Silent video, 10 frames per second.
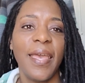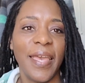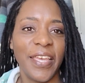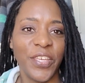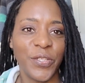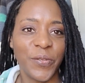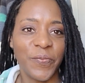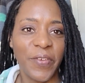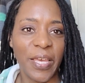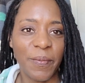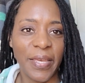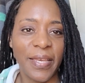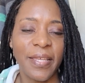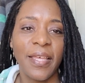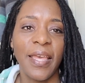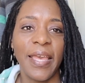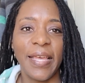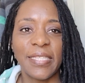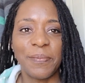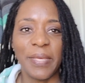Hey YouTube family,
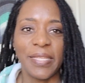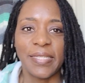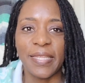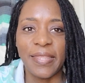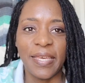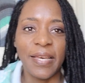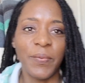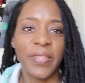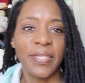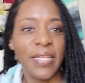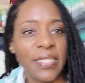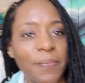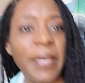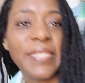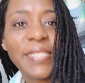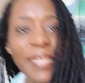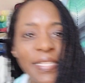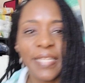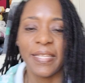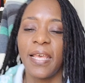it's me, Cynthia with Knits by
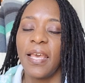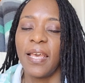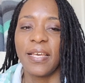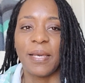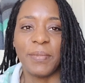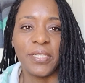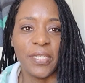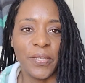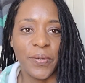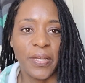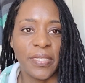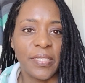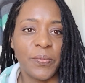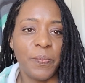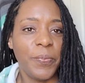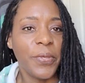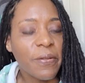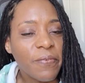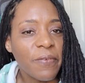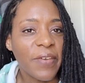Scent, coming to you on this
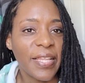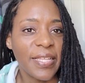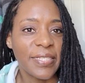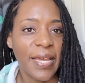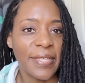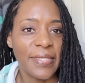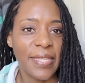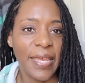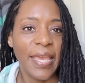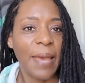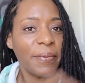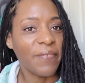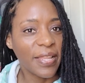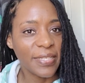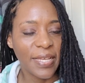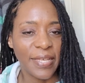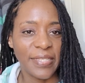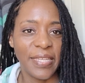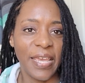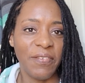beautiful Valentine's Day. Happy Valentine's
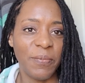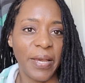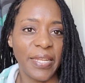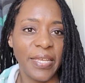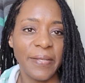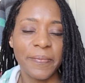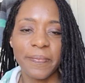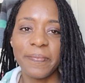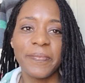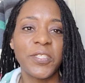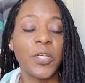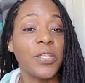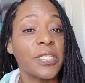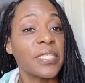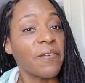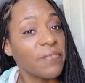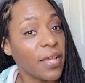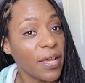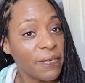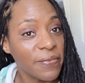to everybody. Show yourself
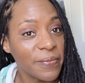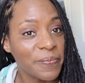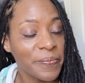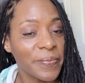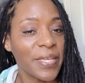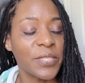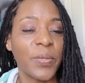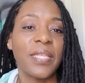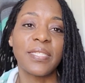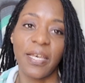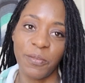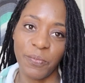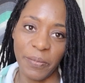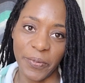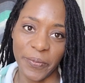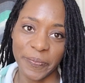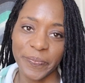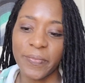love as well as other people.